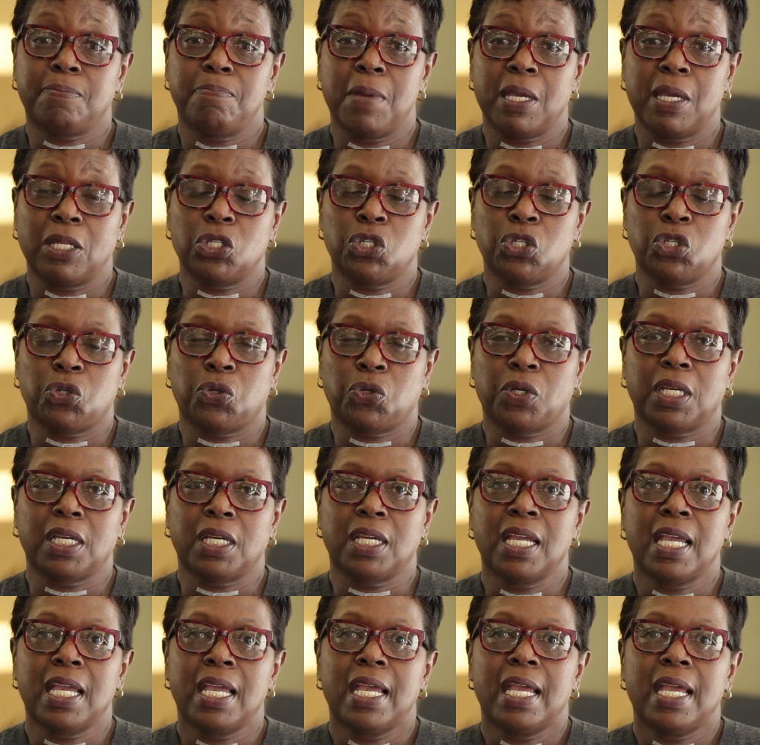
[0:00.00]

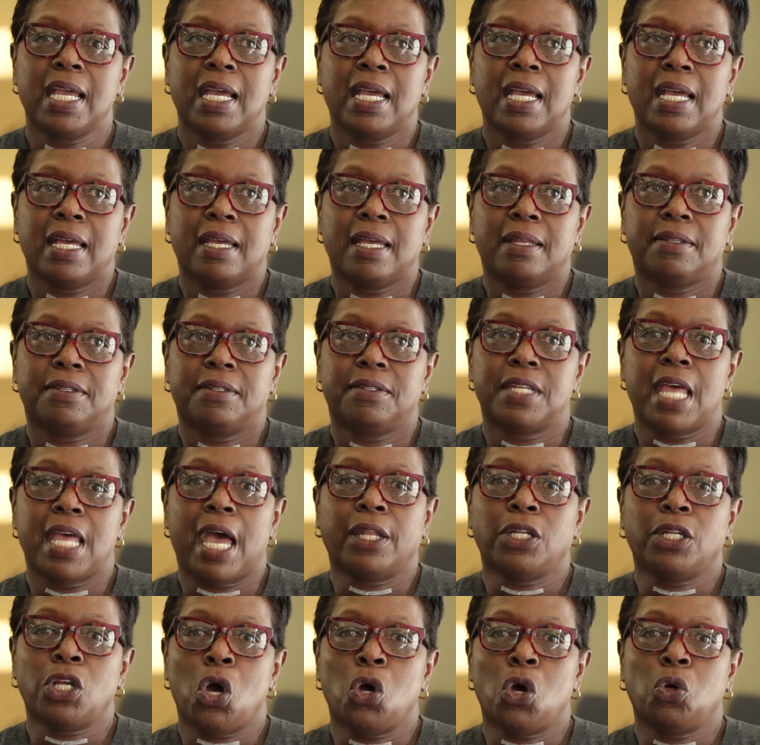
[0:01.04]
ministry,
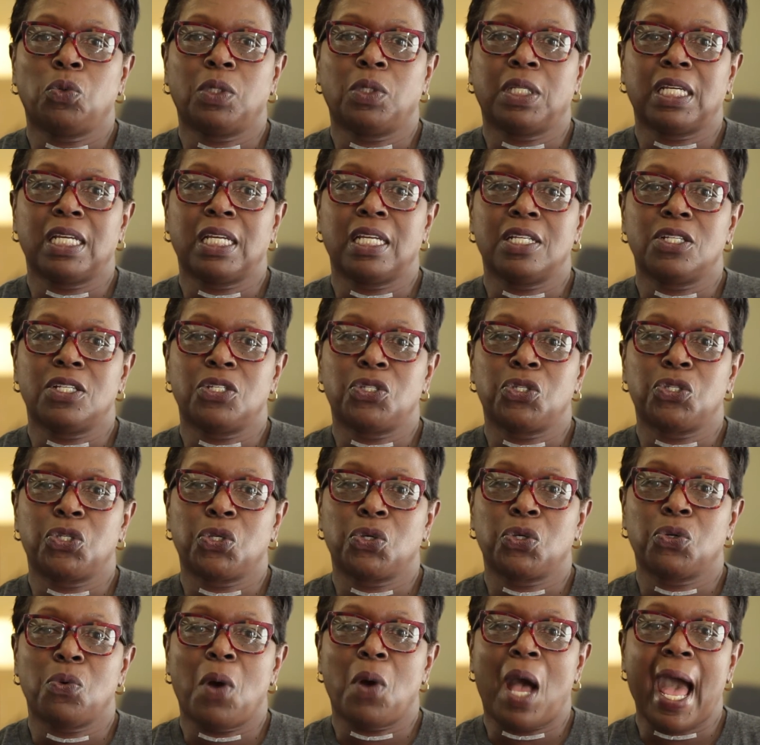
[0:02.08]
not only
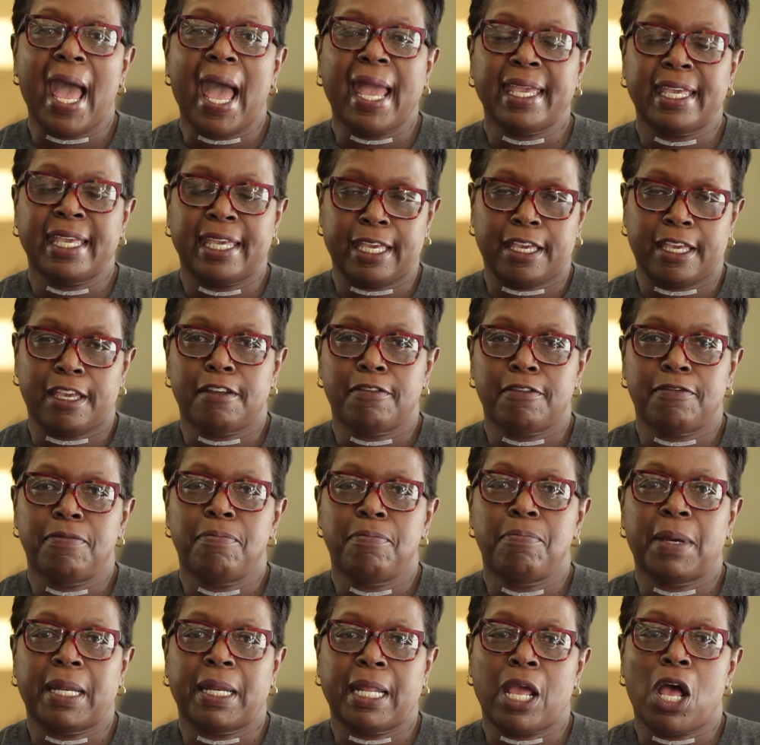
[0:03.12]
do I give,
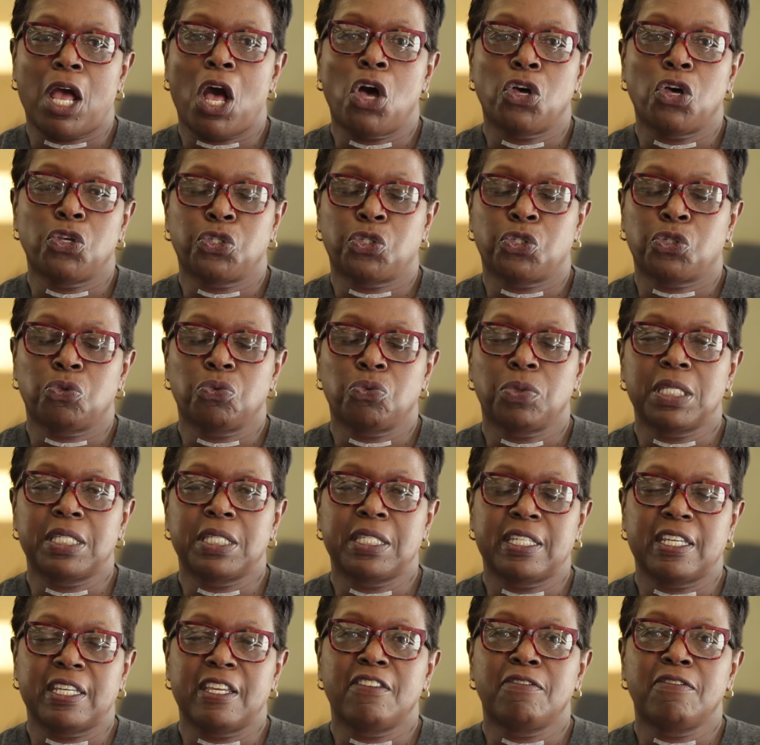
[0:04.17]
but I also
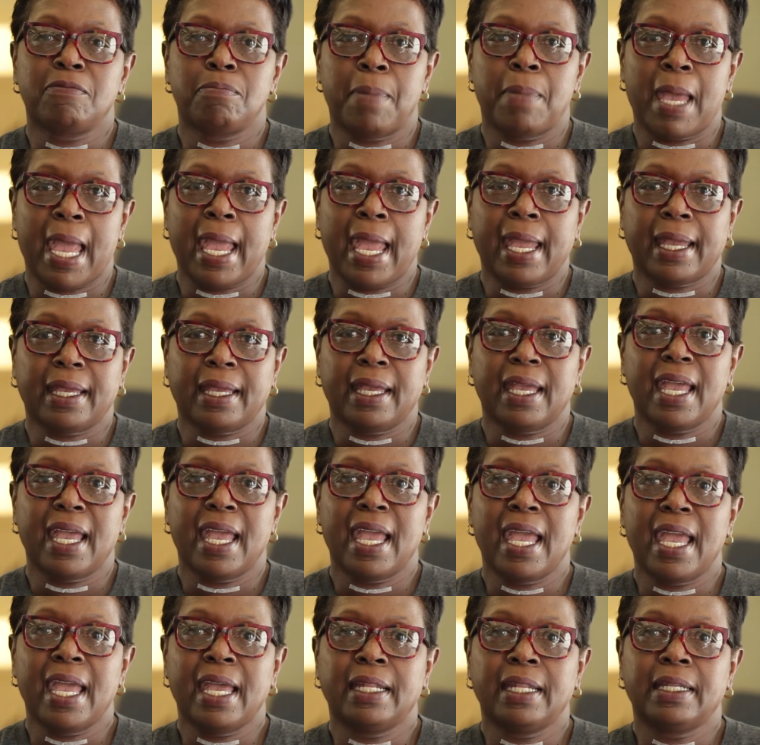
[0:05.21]
receive back.
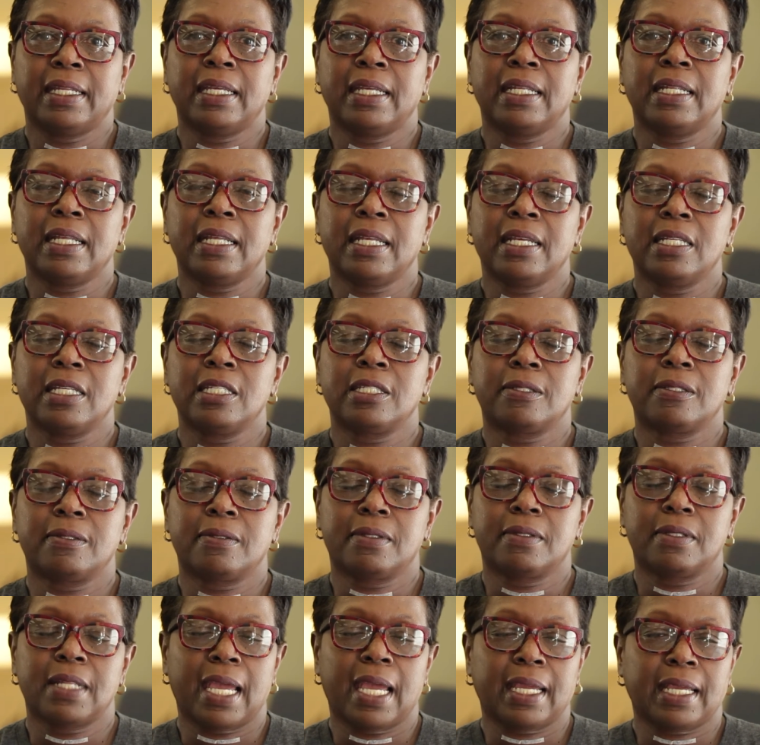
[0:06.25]
And it is,
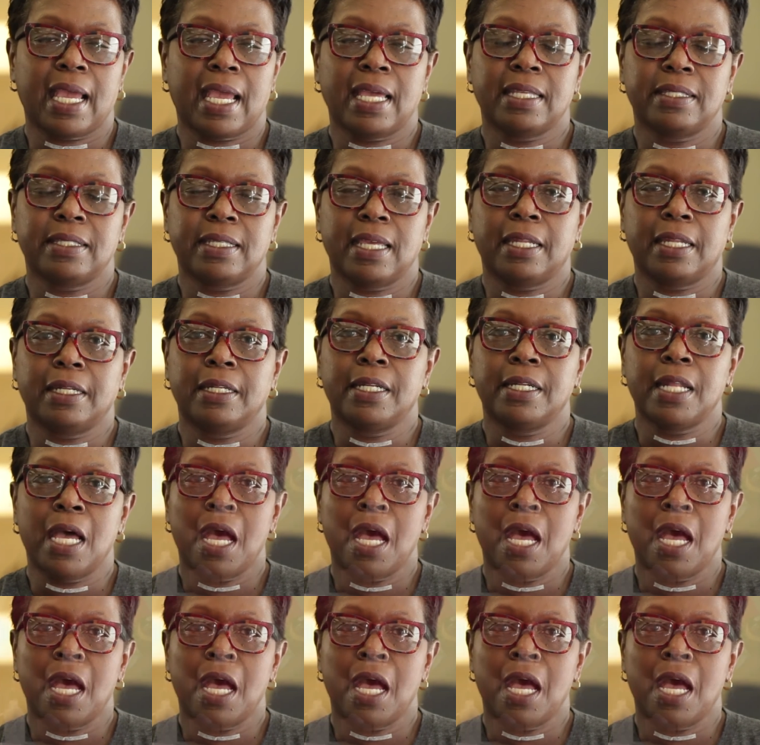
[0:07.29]
like I said, an